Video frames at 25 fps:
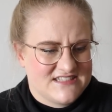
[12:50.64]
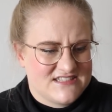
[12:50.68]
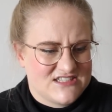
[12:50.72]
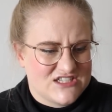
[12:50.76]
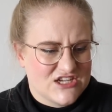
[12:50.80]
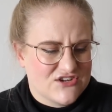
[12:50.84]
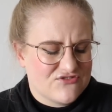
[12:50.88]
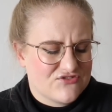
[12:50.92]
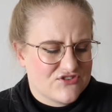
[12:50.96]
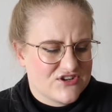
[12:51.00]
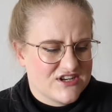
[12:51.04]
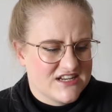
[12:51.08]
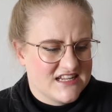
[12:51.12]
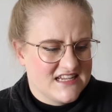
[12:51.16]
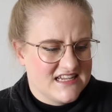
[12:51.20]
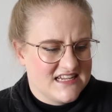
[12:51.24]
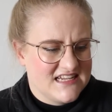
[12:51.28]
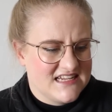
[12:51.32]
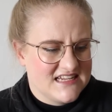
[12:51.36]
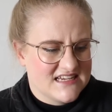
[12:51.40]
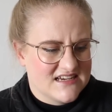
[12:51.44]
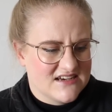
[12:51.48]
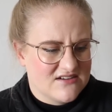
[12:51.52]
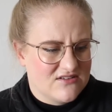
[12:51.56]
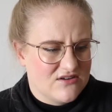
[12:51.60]

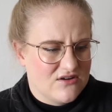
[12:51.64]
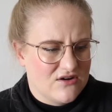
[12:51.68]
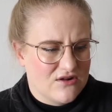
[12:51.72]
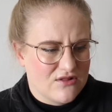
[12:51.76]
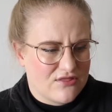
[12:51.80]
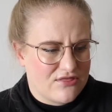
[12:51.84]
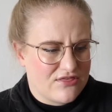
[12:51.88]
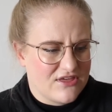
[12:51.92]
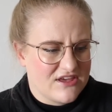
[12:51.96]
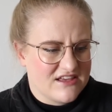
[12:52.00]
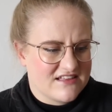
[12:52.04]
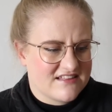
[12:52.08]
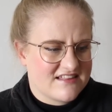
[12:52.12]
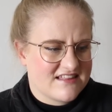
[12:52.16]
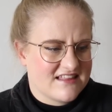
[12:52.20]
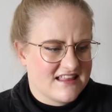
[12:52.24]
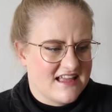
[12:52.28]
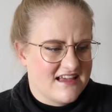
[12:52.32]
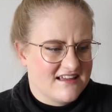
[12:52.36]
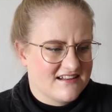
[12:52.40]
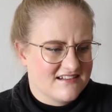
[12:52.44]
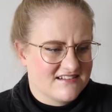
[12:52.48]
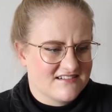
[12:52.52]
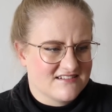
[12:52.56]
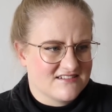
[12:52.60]
generally all things
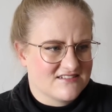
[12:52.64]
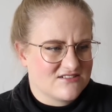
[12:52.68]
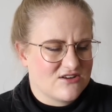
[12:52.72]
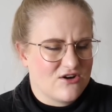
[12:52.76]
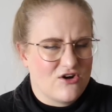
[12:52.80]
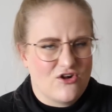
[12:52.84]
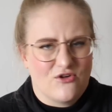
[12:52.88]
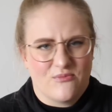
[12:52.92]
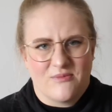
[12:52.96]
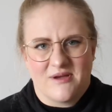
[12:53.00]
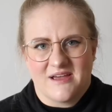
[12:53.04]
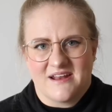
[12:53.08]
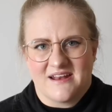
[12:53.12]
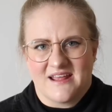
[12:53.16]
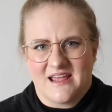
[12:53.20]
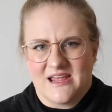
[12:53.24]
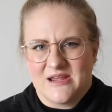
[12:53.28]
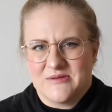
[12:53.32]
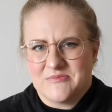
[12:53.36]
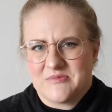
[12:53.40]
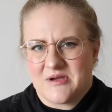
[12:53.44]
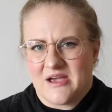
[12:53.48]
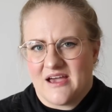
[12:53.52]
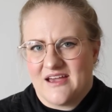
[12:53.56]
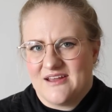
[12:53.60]
Latin call my
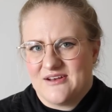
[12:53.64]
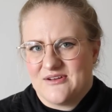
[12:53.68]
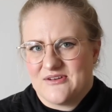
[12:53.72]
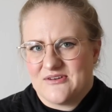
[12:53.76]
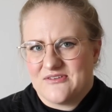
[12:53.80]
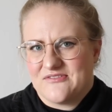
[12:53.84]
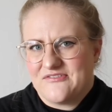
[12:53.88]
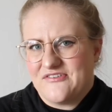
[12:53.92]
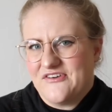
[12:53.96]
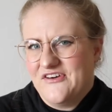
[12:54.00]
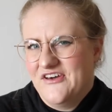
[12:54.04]
name, kind of.